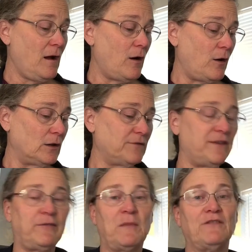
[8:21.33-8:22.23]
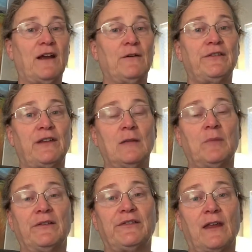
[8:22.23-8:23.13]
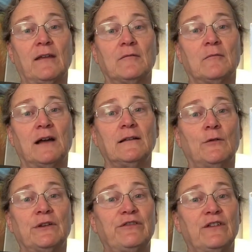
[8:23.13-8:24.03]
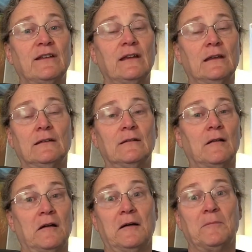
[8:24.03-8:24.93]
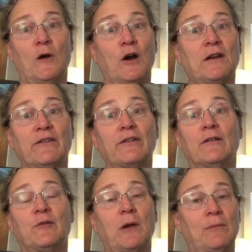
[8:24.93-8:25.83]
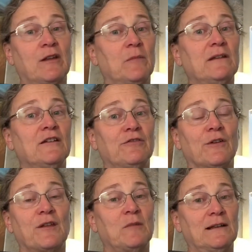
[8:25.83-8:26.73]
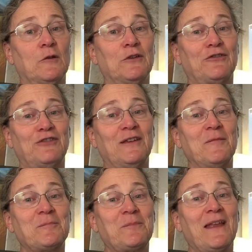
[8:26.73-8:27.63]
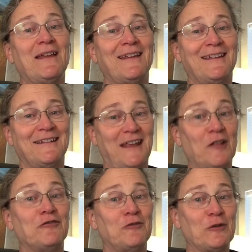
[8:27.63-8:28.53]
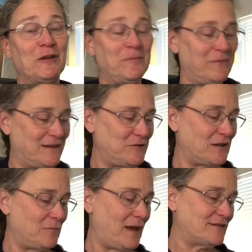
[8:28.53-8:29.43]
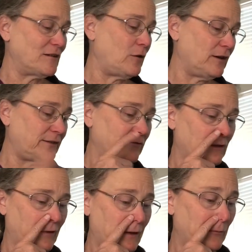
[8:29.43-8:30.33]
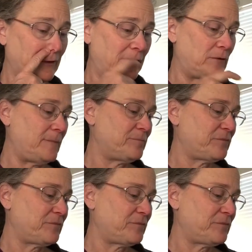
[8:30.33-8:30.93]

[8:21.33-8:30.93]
All of this may vary state by state. My lowest fee in Arkansas is probably going to be different than my lowest fee in California. As you can imagine, cost of living comes into it.